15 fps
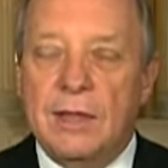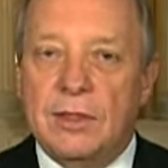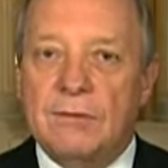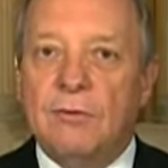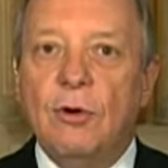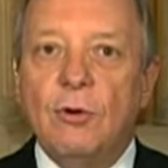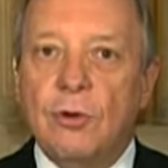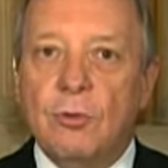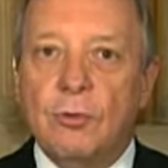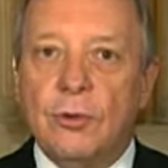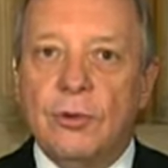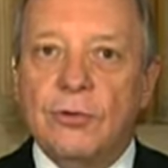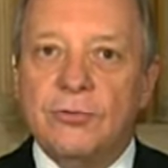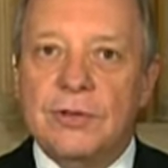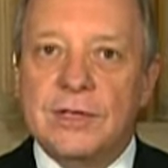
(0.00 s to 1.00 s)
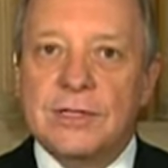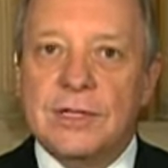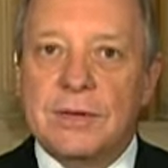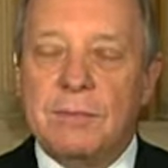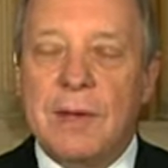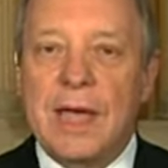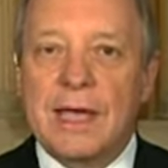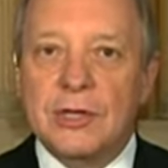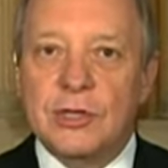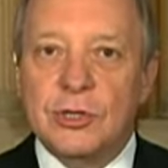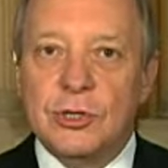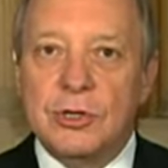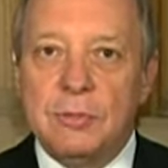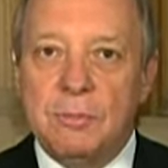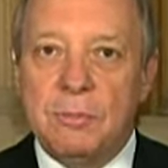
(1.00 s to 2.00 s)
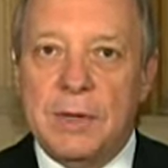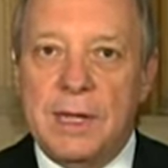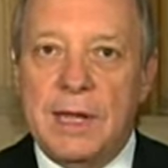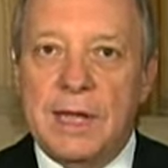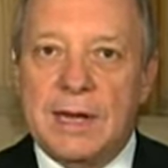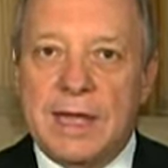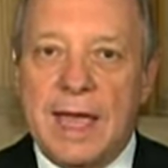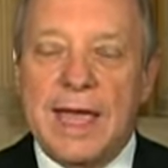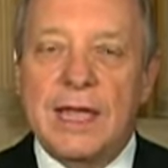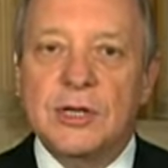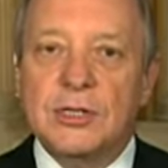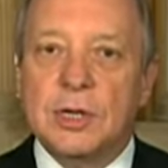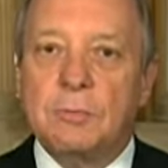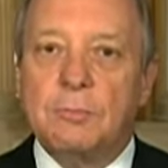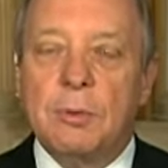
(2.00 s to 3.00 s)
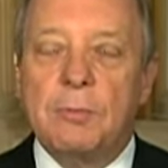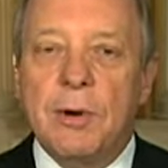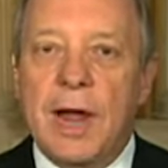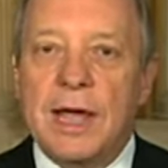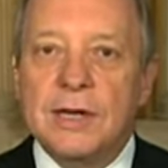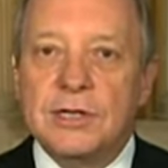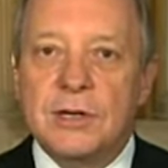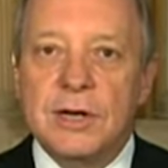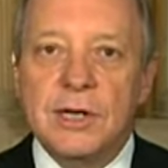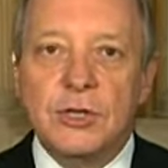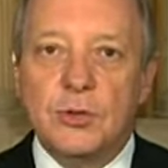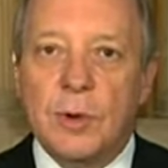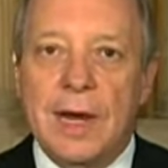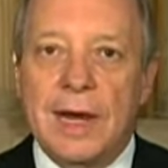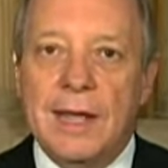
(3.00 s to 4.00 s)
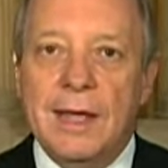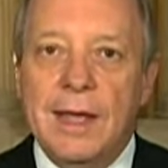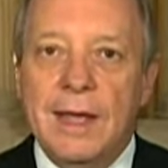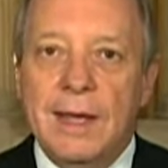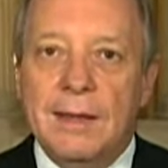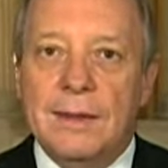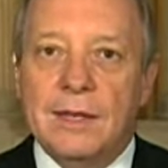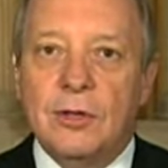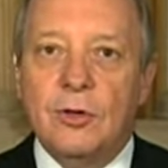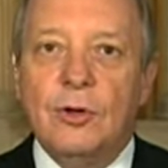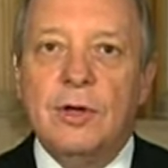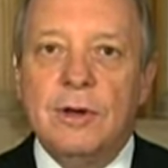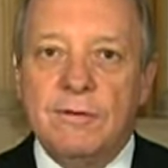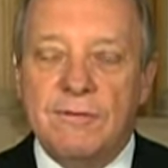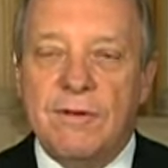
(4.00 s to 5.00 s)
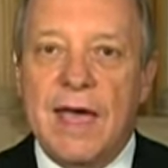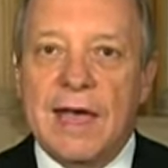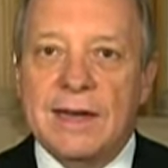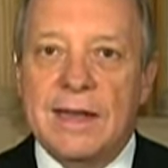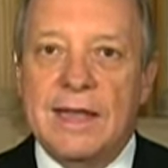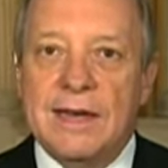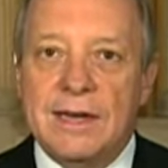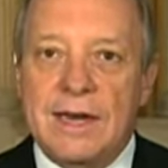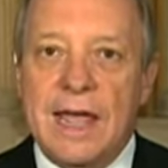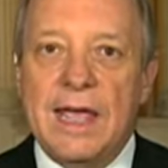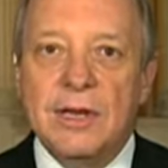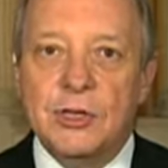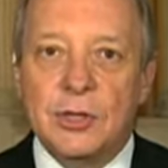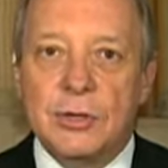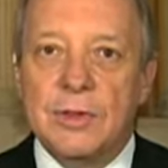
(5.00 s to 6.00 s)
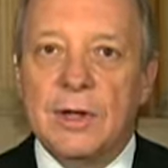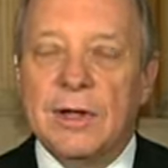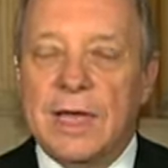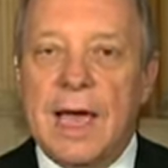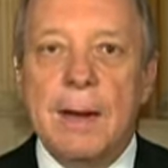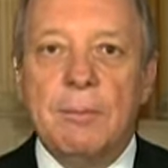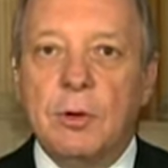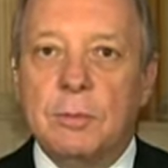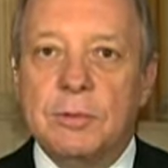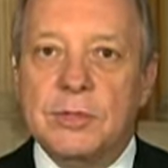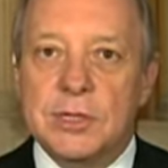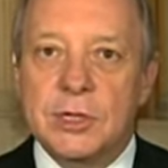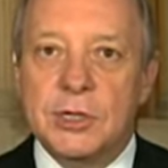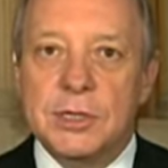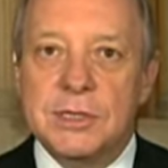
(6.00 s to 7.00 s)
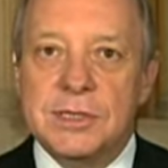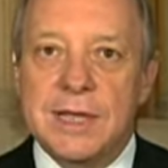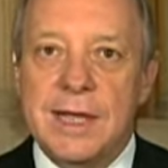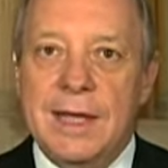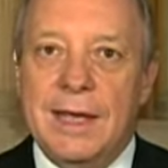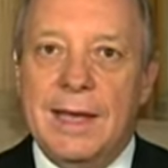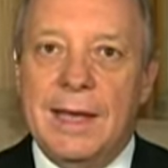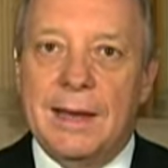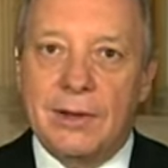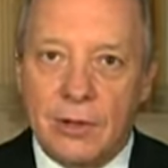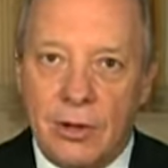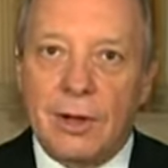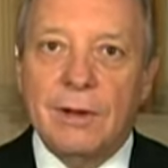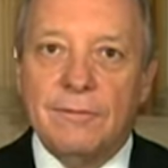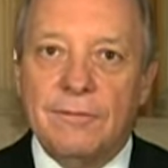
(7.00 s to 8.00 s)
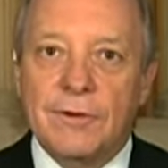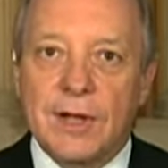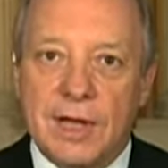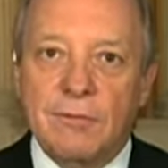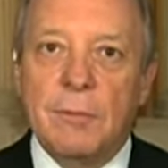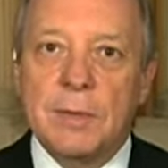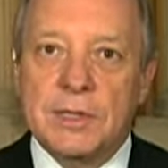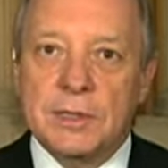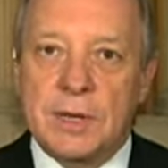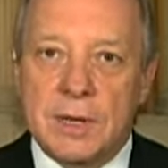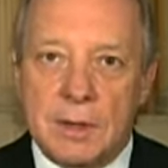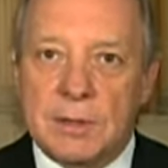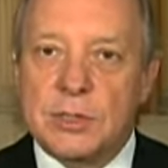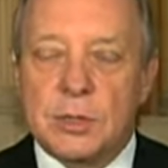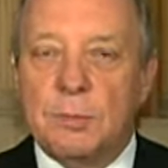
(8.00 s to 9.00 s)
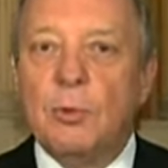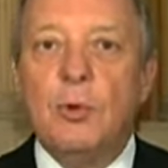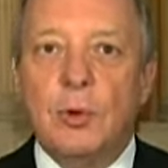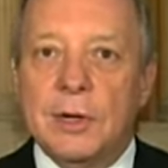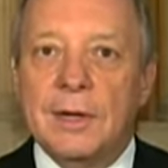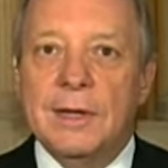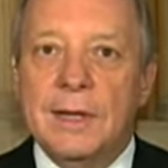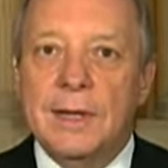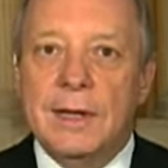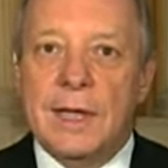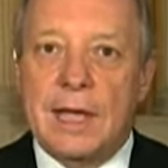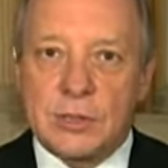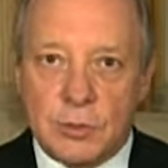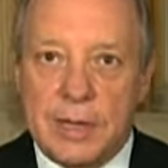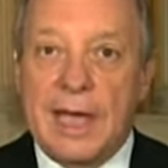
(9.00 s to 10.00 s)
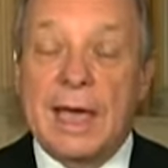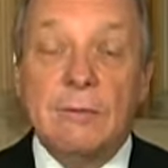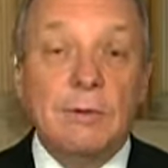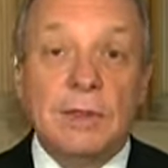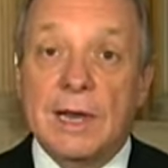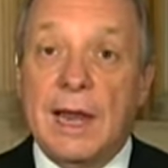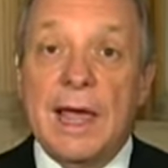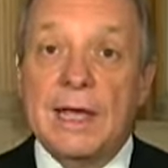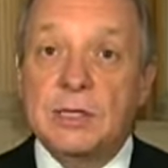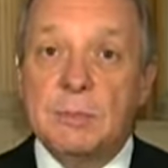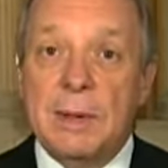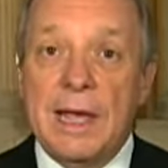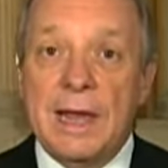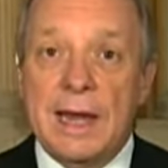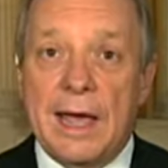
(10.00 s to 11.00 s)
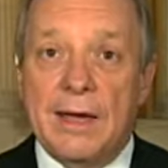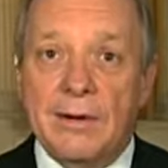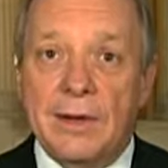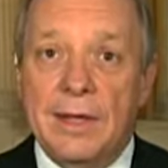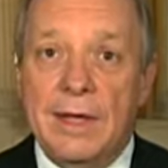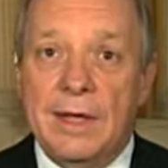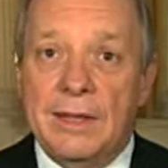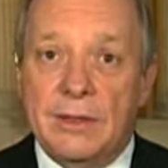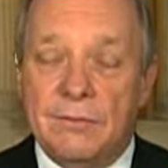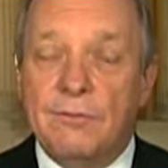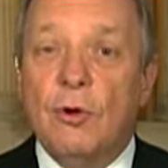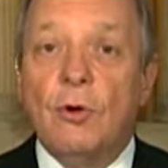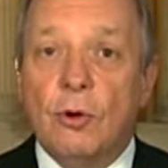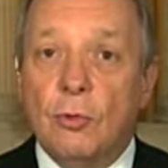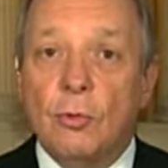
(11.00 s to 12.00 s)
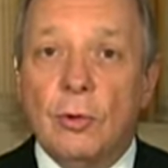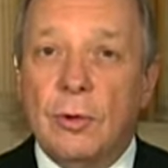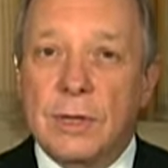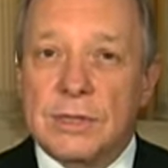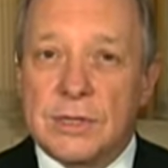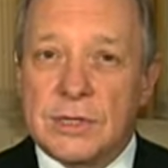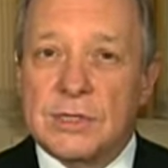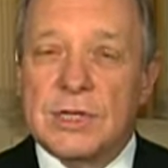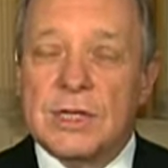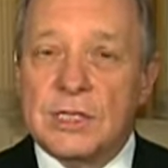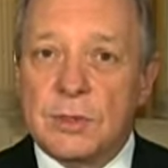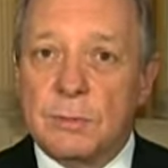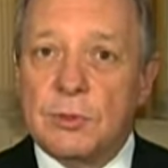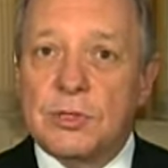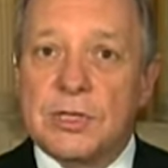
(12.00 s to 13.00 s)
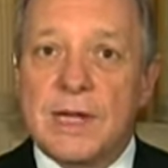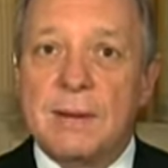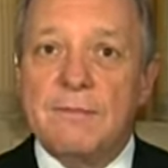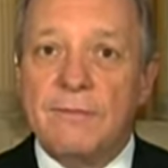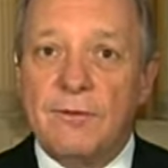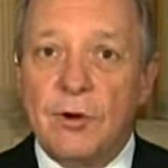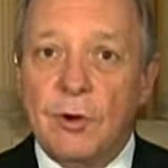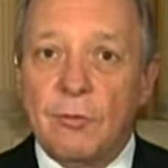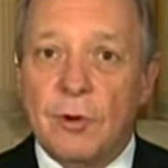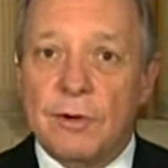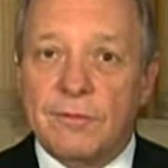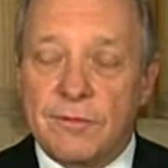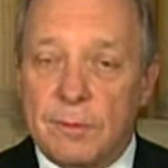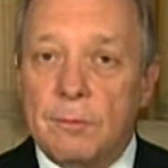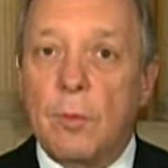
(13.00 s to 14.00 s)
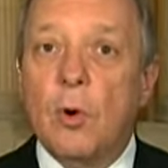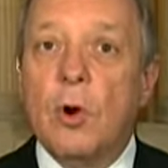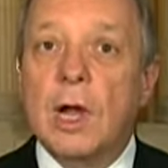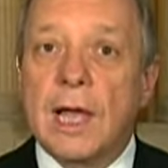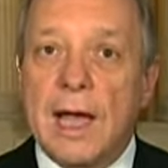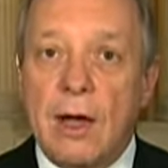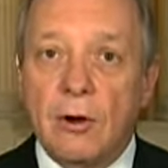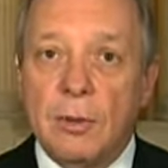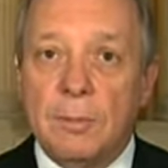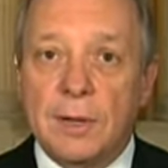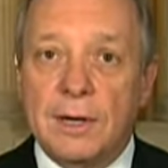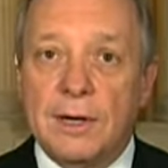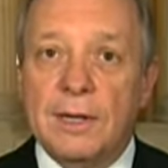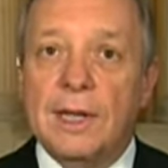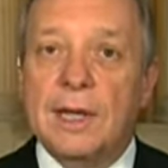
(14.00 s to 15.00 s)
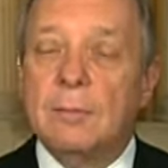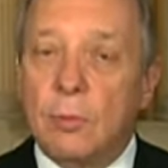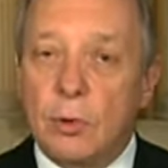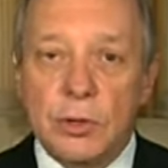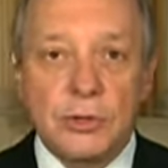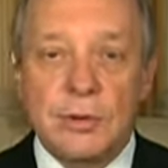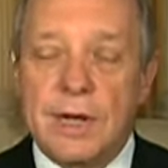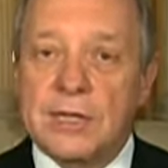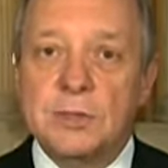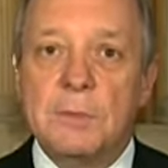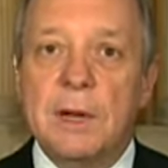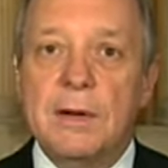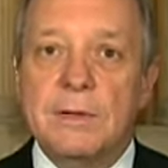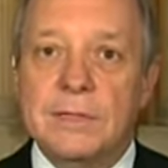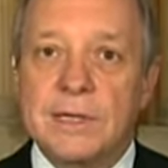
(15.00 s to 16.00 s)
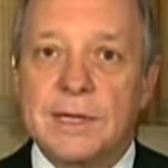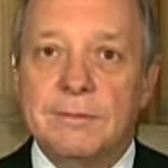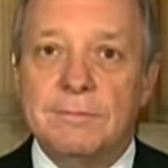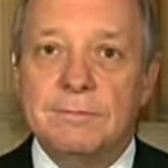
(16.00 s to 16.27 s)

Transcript: The Volcker rule says that banks shouldn't be engaged in proprietary trading that could, in fact, endanger their capital positions and call for government uh, support, as we had with the last bailout. The Volcker rule is a sensible step forward for more accountability and more transparency.